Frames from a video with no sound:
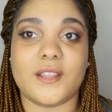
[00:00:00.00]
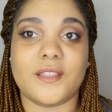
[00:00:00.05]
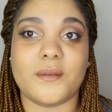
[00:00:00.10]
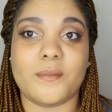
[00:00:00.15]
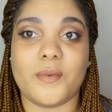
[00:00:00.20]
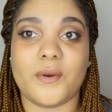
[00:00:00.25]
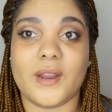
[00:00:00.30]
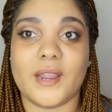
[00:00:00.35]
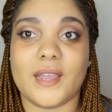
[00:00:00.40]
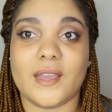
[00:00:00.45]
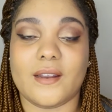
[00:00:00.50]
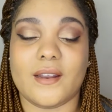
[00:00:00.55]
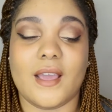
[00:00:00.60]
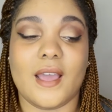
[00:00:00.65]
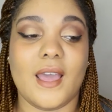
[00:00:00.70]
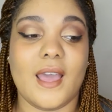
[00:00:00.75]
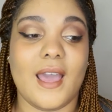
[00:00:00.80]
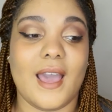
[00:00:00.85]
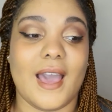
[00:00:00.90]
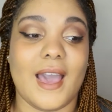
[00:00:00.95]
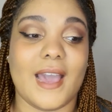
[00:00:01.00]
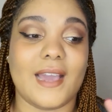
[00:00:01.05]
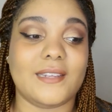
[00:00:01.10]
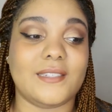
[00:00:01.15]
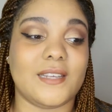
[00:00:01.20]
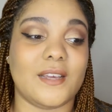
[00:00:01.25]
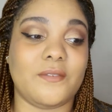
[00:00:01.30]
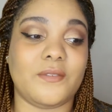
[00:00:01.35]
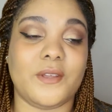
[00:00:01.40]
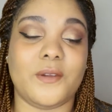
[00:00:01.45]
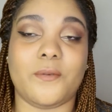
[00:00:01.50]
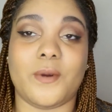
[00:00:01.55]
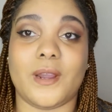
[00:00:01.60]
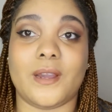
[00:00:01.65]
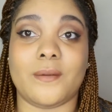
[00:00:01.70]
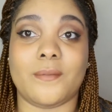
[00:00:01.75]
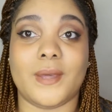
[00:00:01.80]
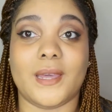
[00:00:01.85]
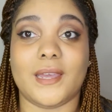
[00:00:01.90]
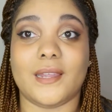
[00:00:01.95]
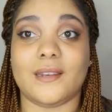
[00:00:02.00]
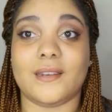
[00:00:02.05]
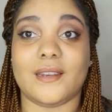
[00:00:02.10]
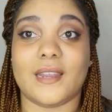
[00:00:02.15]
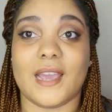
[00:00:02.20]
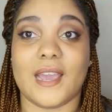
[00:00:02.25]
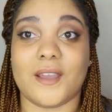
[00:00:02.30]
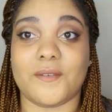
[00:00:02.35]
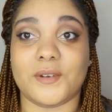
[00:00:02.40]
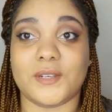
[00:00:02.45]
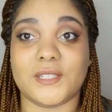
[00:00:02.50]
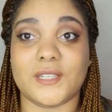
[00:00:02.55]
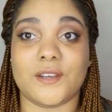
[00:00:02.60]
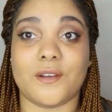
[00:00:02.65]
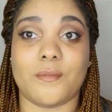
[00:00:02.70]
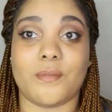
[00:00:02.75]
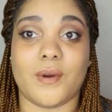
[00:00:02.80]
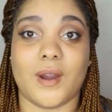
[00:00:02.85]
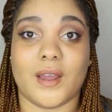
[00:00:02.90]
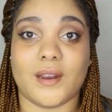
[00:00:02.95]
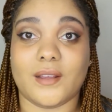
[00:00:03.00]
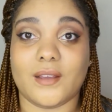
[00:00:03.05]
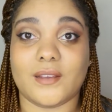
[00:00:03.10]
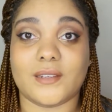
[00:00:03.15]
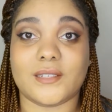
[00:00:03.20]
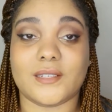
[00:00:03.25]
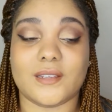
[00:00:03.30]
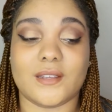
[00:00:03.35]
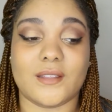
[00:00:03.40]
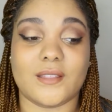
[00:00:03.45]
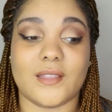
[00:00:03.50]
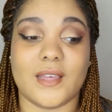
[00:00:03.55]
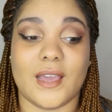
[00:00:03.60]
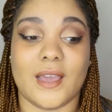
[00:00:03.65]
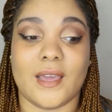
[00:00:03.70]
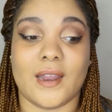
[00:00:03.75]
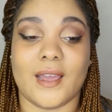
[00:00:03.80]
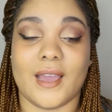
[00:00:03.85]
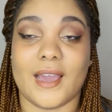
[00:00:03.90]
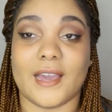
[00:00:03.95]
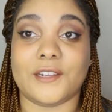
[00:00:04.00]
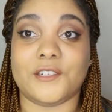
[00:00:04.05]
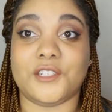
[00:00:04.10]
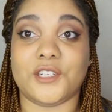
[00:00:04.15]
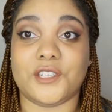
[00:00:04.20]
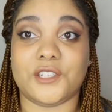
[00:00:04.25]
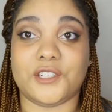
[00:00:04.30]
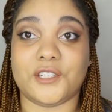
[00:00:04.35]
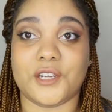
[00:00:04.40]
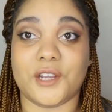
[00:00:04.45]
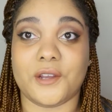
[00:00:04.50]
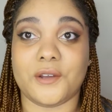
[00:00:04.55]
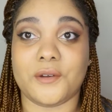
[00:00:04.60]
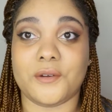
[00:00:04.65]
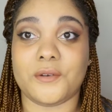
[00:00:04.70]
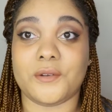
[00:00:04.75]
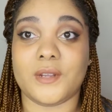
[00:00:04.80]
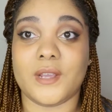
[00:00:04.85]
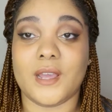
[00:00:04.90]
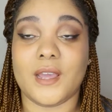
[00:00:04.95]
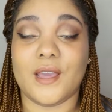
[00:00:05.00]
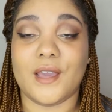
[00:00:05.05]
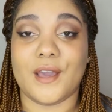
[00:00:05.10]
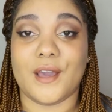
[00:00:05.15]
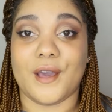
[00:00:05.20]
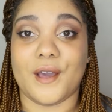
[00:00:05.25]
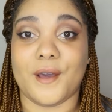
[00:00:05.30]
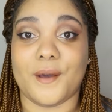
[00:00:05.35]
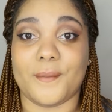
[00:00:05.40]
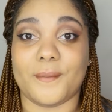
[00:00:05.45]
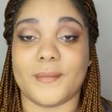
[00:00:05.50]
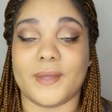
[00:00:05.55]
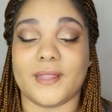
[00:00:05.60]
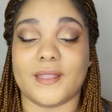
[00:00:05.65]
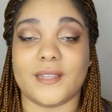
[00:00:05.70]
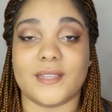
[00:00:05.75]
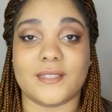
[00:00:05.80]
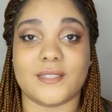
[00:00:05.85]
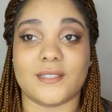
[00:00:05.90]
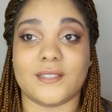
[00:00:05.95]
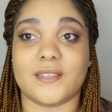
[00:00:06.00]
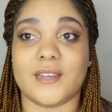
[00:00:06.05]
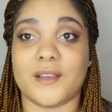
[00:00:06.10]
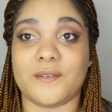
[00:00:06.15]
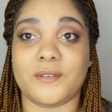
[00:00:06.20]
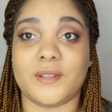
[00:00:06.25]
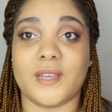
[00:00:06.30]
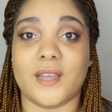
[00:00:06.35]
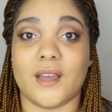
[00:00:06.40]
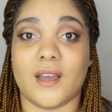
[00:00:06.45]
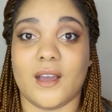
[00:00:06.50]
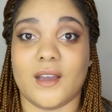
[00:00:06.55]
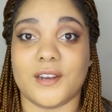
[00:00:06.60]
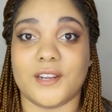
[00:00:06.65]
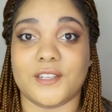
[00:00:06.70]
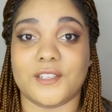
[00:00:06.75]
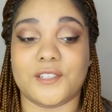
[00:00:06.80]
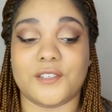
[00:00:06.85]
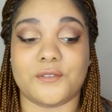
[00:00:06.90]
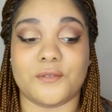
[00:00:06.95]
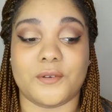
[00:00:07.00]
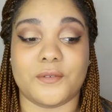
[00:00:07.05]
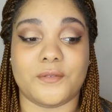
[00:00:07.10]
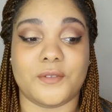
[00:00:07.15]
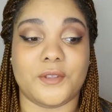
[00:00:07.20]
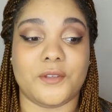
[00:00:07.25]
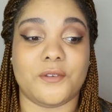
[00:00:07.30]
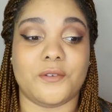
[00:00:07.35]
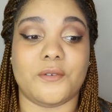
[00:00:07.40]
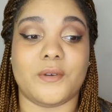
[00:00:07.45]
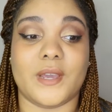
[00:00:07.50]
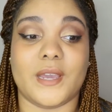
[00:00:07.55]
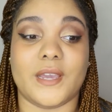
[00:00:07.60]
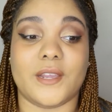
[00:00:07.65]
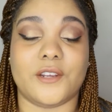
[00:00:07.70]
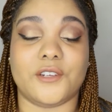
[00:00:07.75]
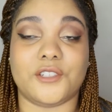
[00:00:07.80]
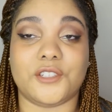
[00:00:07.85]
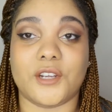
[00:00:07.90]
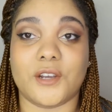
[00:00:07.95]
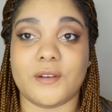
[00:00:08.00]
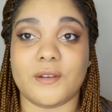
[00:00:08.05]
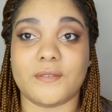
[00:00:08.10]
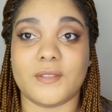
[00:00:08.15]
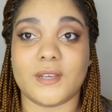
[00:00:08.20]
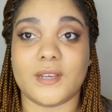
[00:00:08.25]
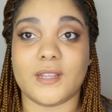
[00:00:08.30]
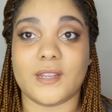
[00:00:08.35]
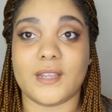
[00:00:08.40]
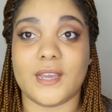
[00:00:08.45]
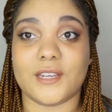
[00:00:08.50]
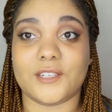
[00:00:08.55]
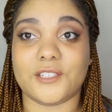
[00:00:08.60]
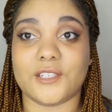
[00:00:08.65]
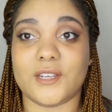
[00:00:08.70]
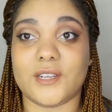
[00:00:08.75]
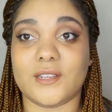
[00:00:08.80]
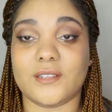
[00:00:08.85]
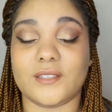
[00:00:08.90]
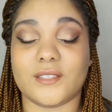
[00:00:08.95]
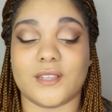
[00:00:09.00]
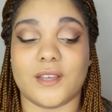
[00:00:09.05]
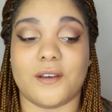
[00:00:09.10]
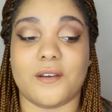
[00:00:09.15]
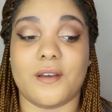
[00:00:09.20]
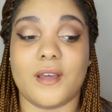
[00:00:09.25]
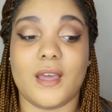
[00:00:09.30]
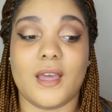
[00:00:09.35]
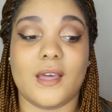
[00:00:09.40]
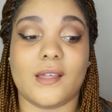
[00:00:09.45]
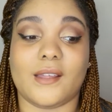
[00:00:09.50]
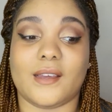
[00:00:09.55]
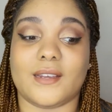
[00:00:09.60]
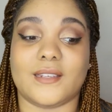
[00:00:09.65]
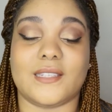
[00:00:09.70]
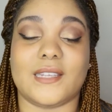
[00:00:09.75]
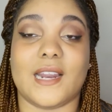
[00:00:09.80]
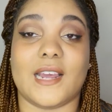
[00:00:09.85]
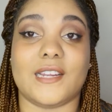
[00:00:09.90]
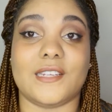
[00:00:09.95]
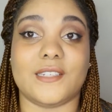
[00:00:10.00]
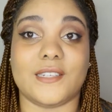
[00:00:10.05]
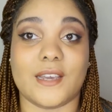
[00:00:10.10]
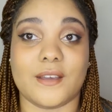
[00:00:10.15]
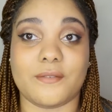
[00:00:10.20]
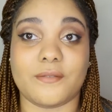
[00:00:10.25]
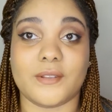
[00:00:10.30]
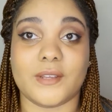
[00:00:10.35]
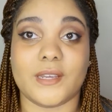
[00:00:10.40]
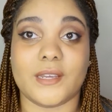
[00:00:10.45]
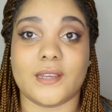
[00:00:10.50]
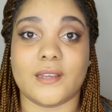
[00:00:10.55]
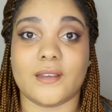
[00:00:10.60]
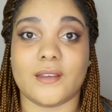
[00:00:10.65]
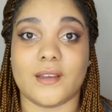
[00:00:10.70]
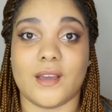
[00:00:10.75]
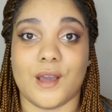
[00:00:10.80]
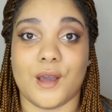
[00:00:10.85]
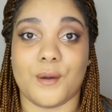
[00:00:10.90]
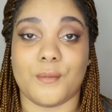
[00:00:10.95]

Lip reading: in the brand. I definitely recommend every single product that I just showed. And this is definitely an honest review and show of the collection. So like I said, I definitely